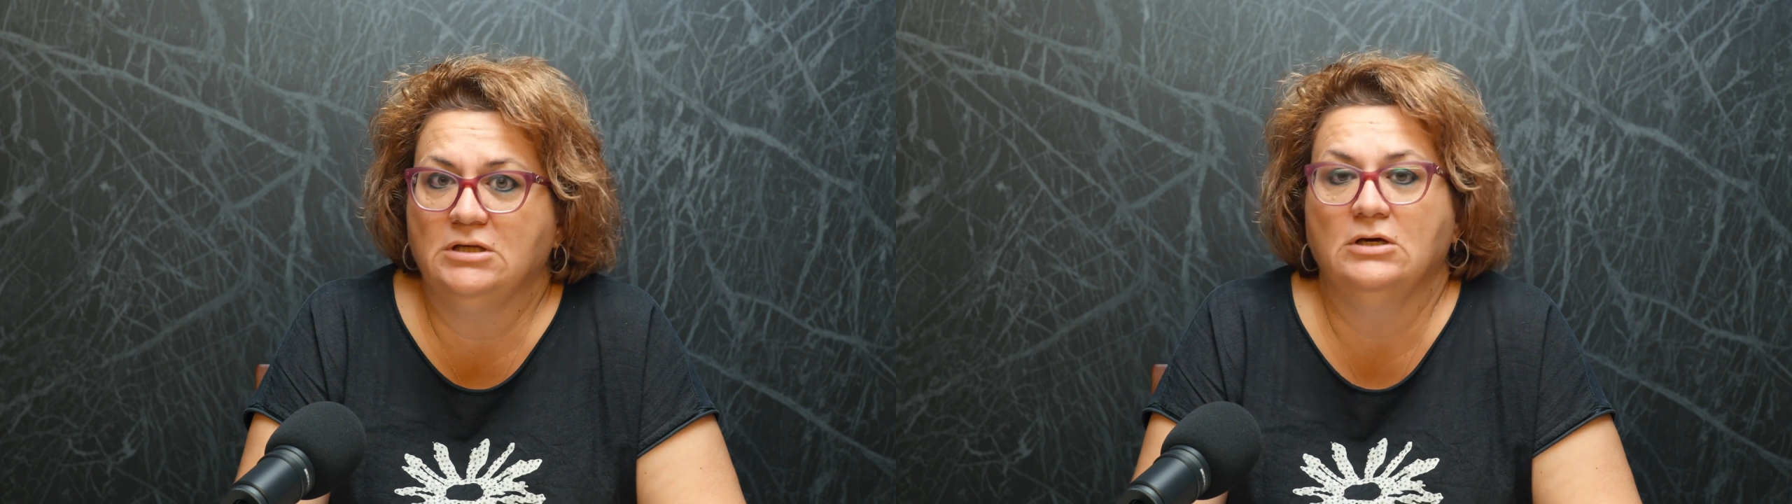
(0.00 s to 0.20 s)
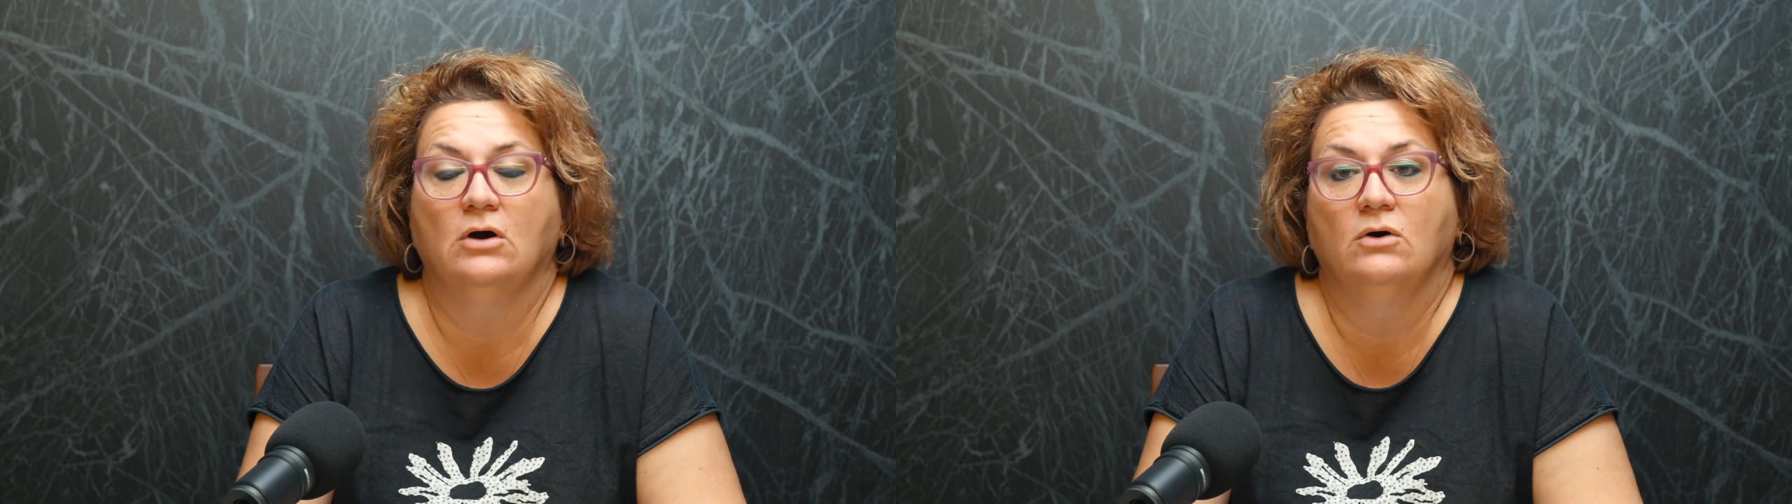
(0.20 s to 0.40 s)

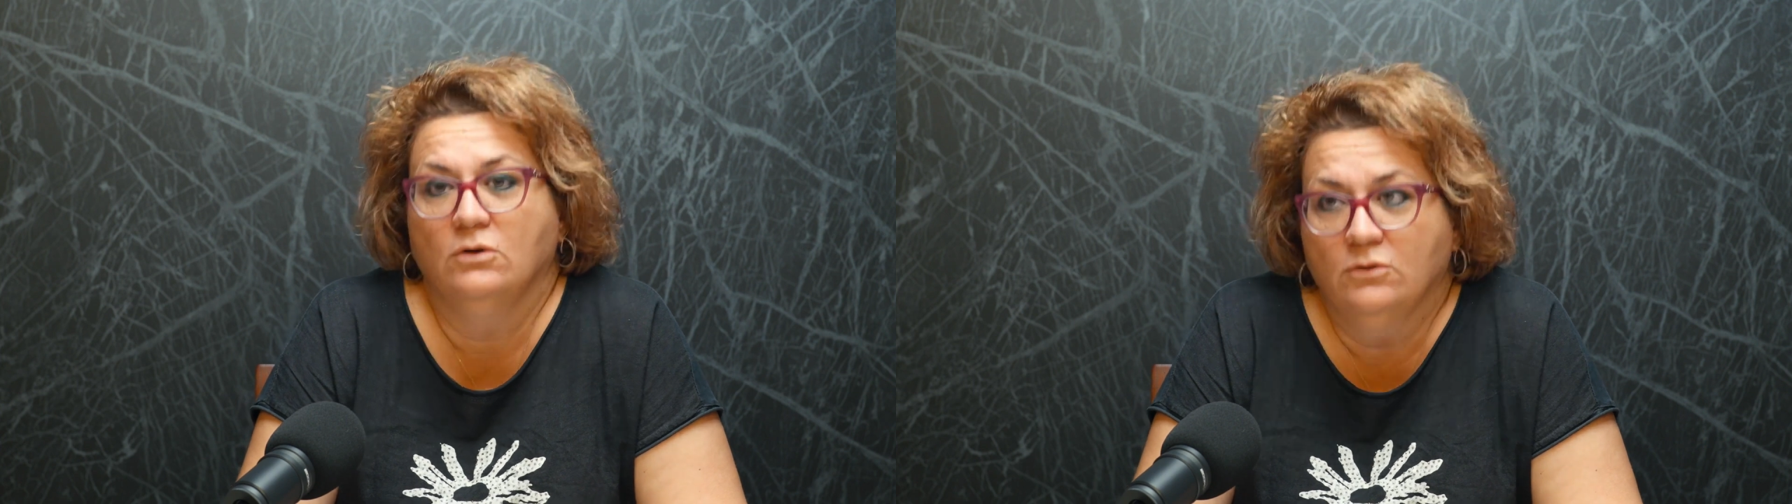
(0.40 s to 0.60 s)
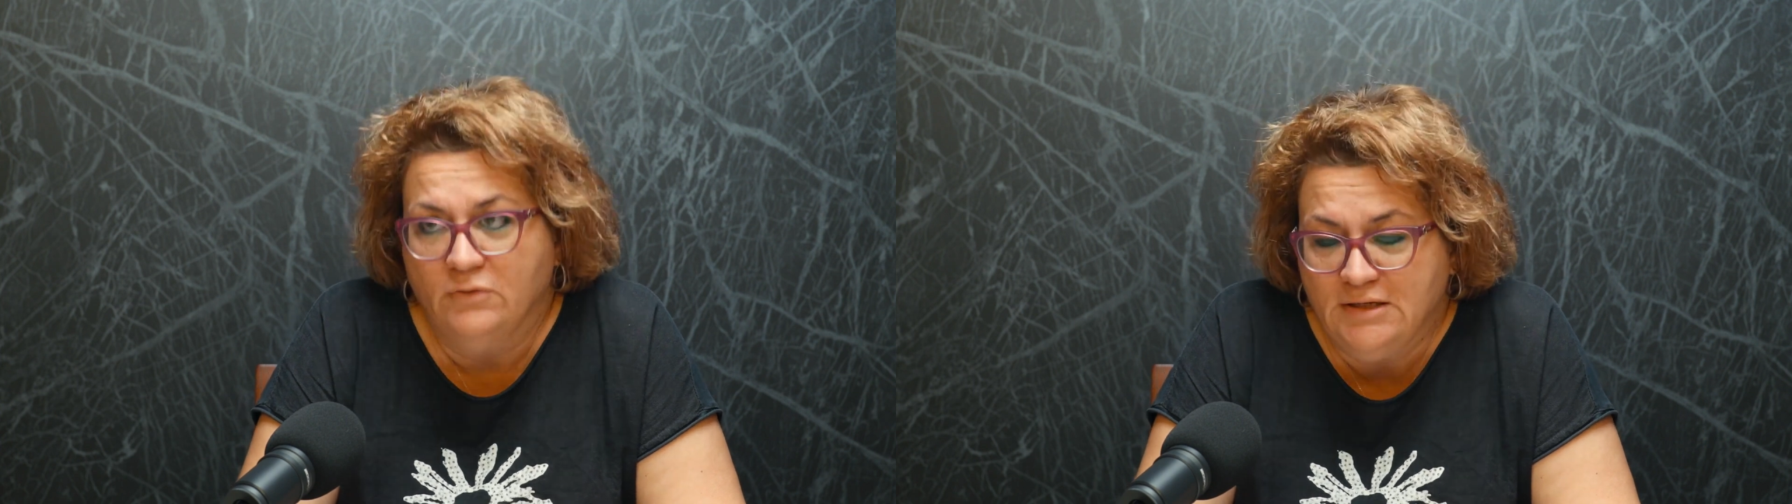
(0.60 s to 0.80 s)
he
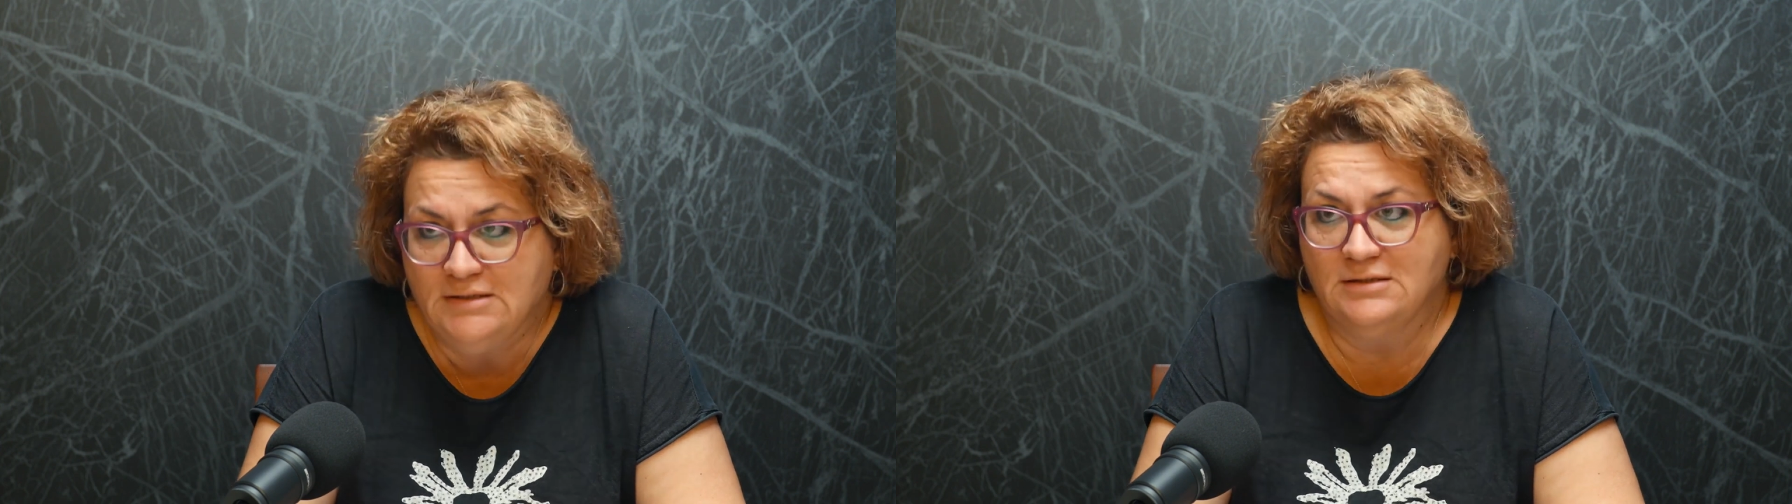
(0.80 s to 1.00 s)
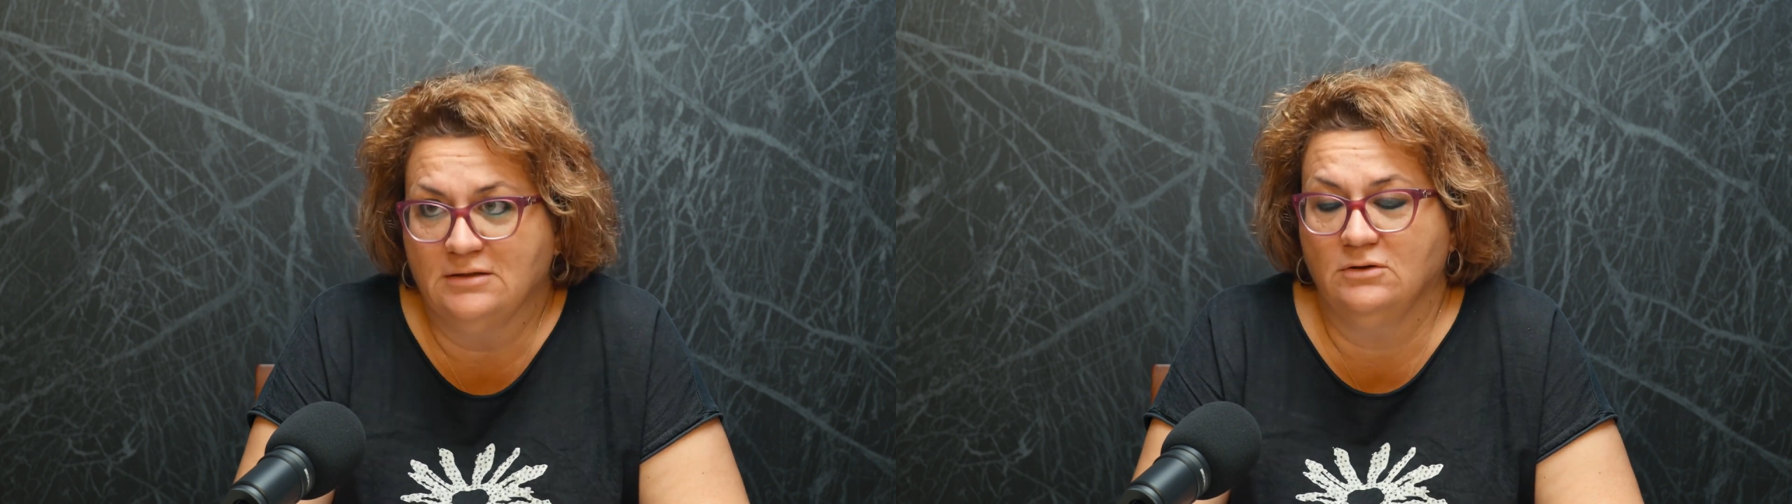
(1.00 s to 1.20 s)

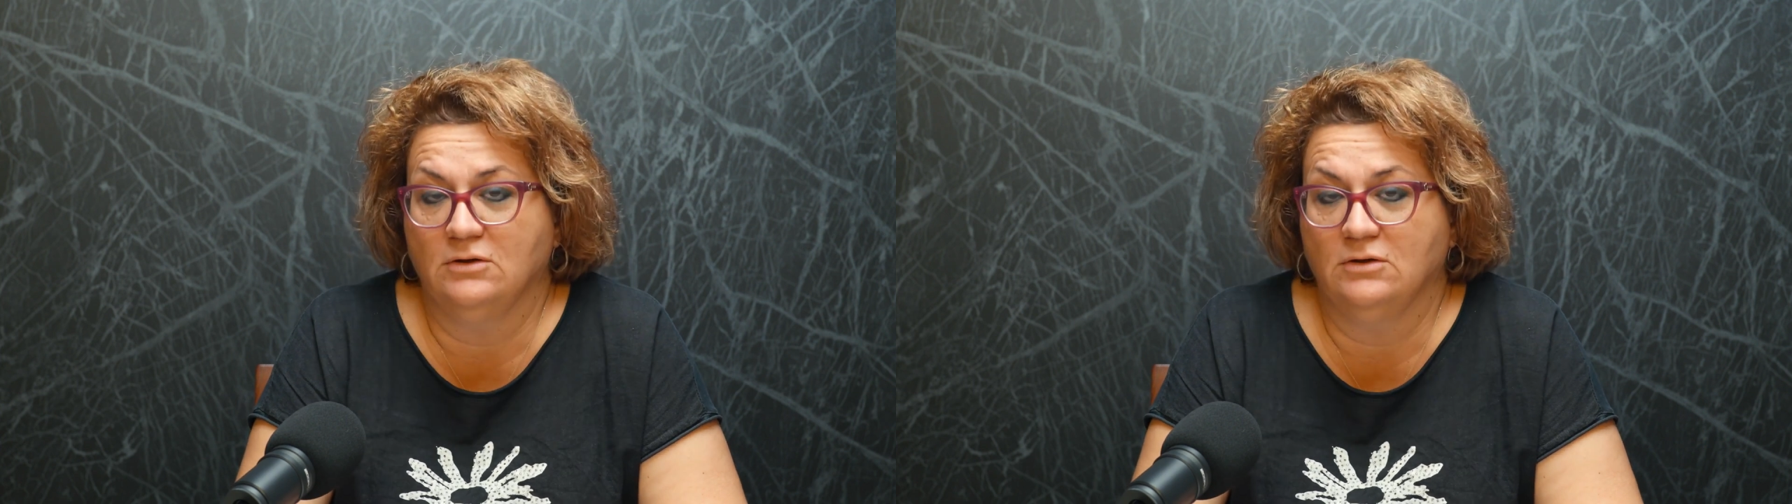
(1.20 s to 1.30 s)
always,